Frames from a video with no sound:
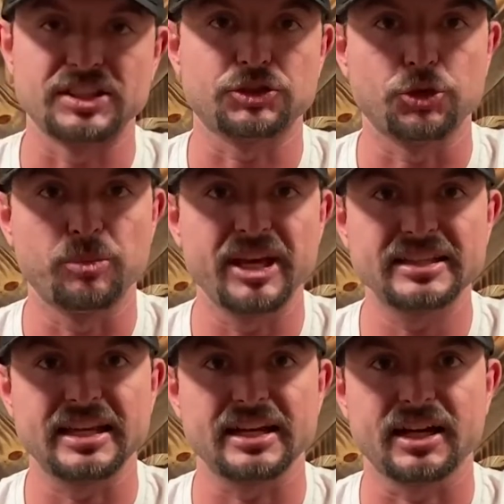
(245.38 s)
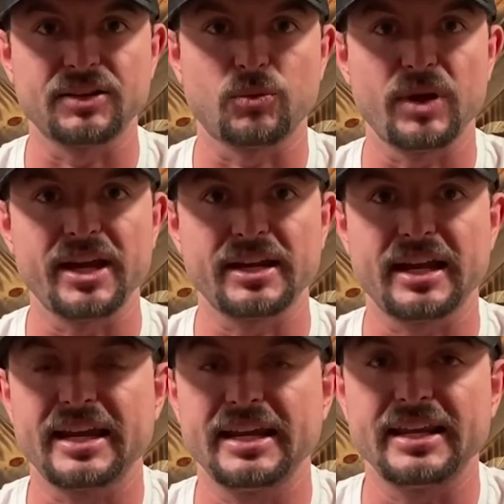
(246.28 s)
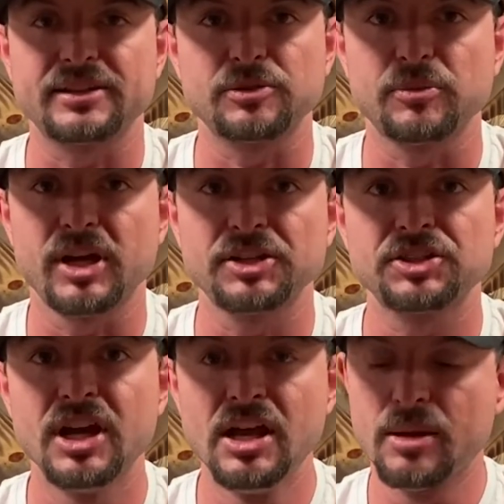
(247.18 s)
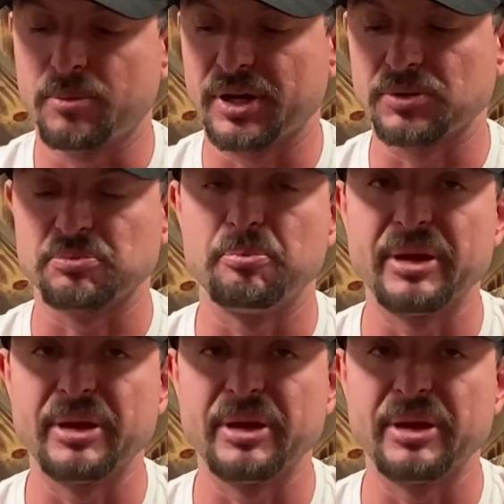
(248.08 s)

too big that it got in the way and I hit it too much, but it was big